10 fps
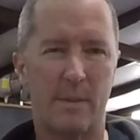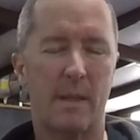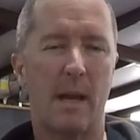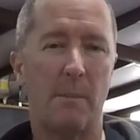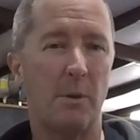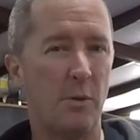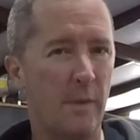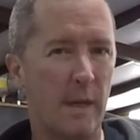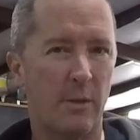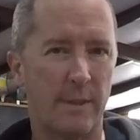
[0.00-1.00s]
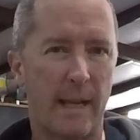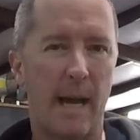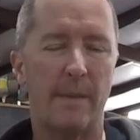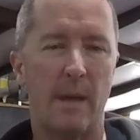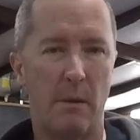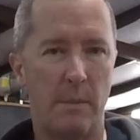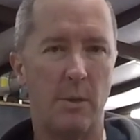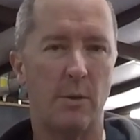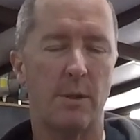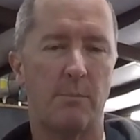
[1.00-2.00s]
couple new vehicles I got that I'm going to be
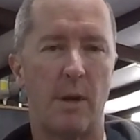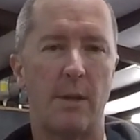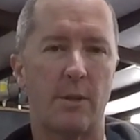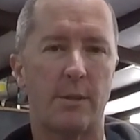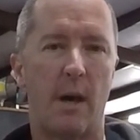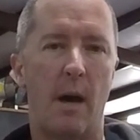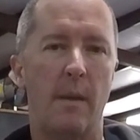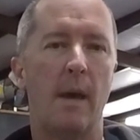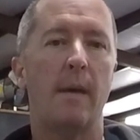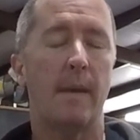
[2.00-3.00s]
doing some projects on